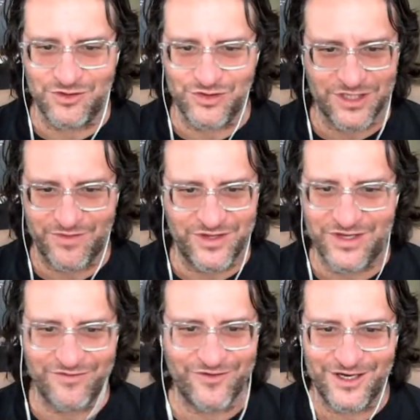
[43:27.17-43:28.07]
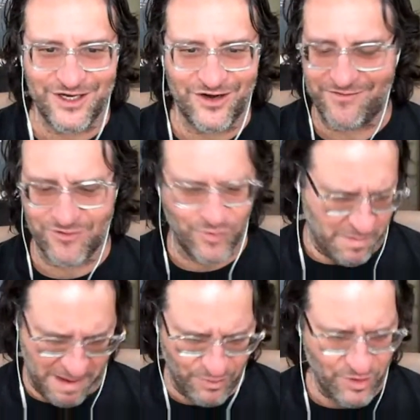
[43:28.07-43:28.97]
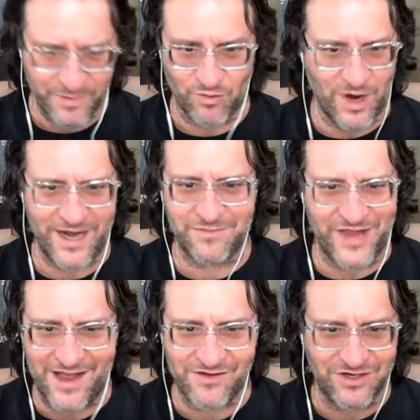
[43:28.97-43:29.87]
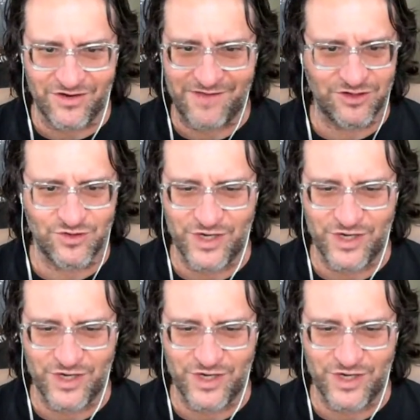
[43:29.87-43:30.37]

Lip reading: You don't have to make them do something different. You don't have to remember them and write them down.